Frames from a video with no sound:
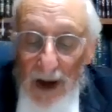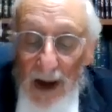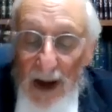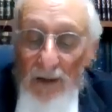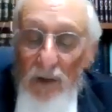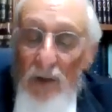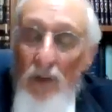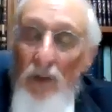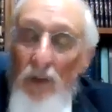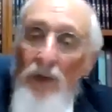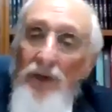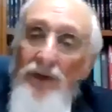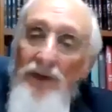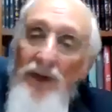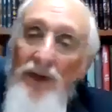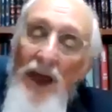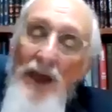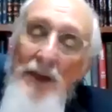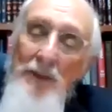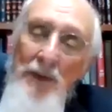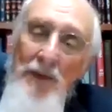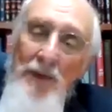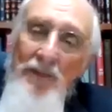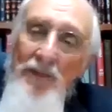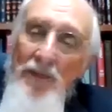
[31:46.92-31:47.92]
it will
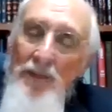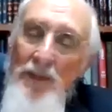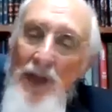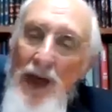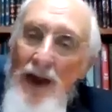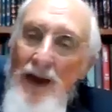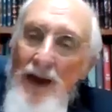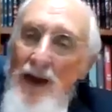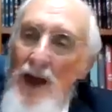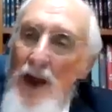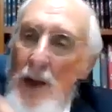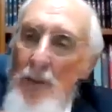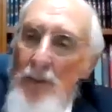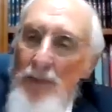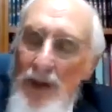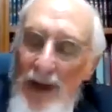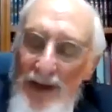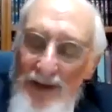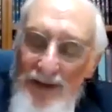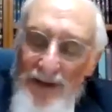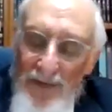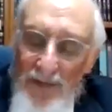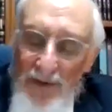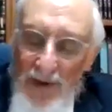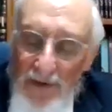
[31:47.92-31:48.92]
take me from that
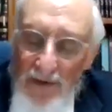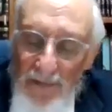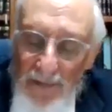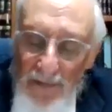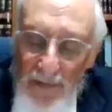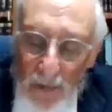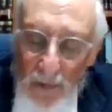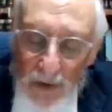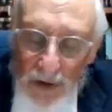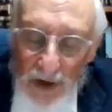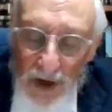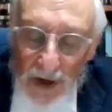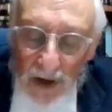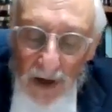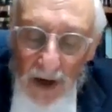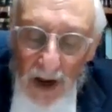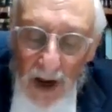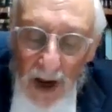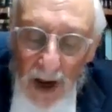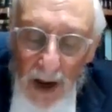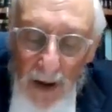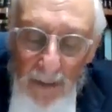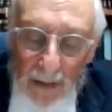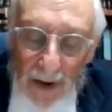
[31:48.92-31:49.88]
place of confusion,